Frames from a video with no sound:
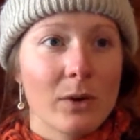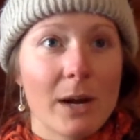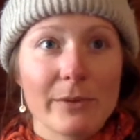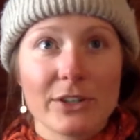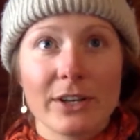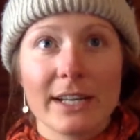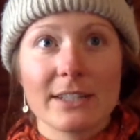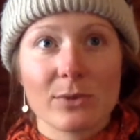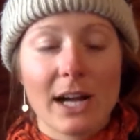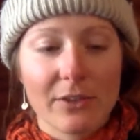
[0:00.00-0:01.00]
what
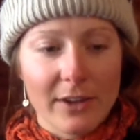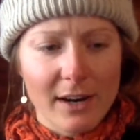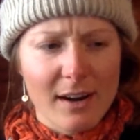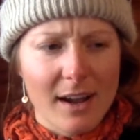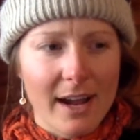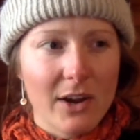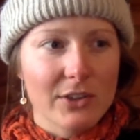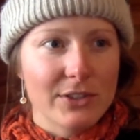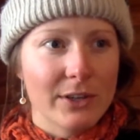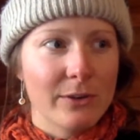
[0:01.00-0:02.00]
opportunities were out there. I
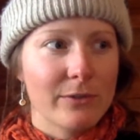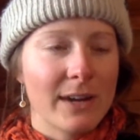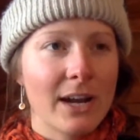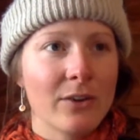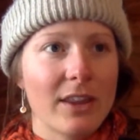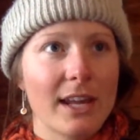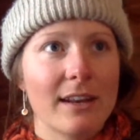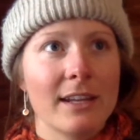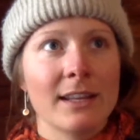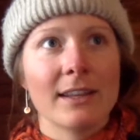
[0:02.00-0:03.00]
also found that
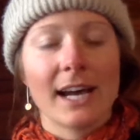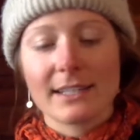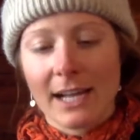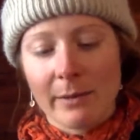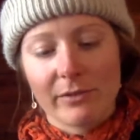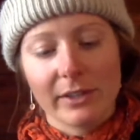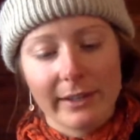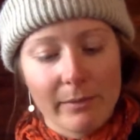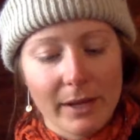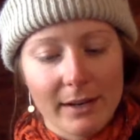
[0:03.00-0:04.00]
in that time of
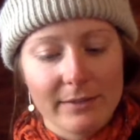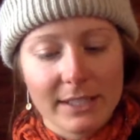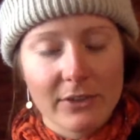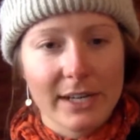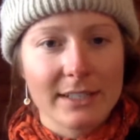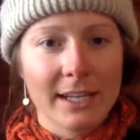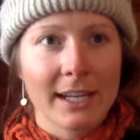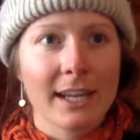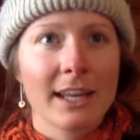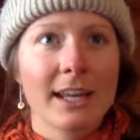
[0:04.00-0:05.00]
really competitive ski
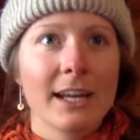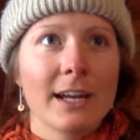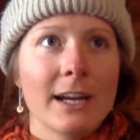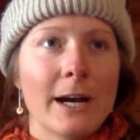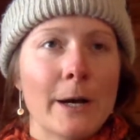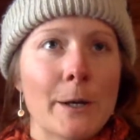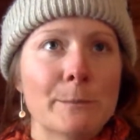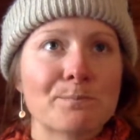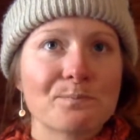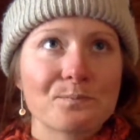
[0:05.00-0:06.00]
racing,
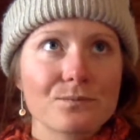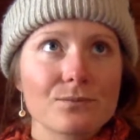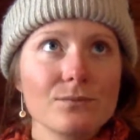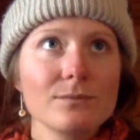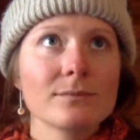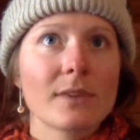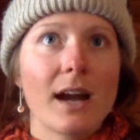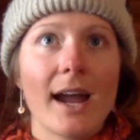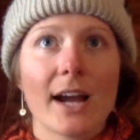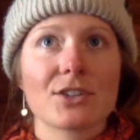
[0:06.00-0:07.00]
um,
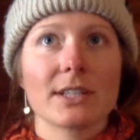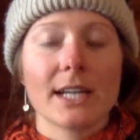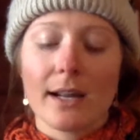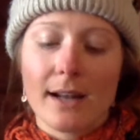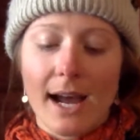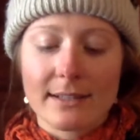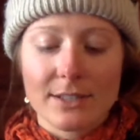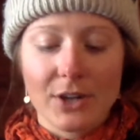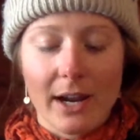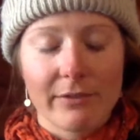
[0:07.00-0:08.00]
I actually got
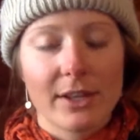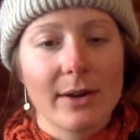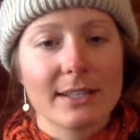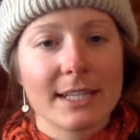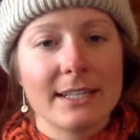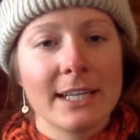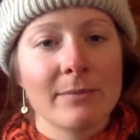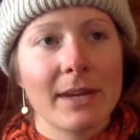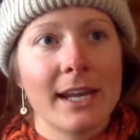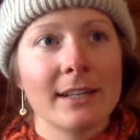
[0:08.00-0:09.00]
asked to try out for the US ski
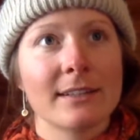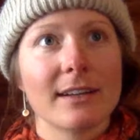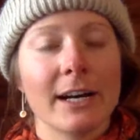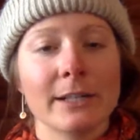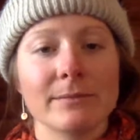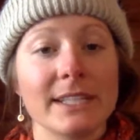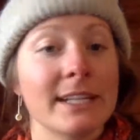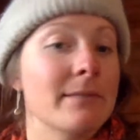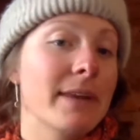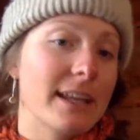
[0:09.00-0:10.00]
team and
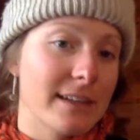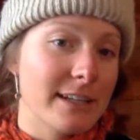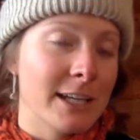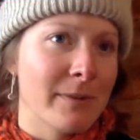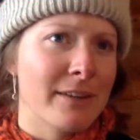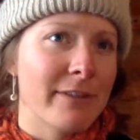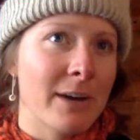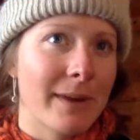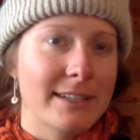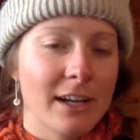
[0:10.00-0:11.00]
didn't make the team and
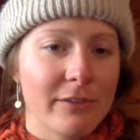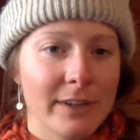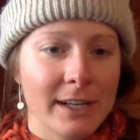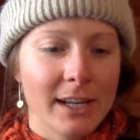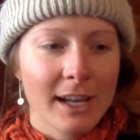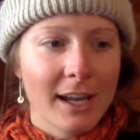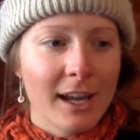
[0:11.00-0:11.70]
found myself in